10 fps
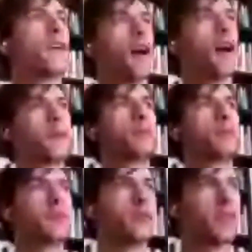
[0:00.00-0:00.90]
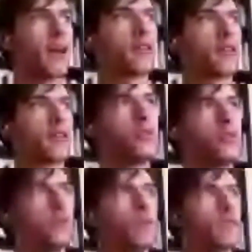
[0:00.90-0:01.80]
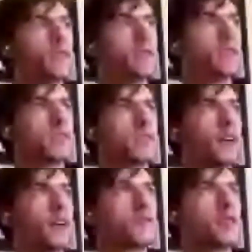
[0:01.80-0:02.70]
other people do that hurts you tells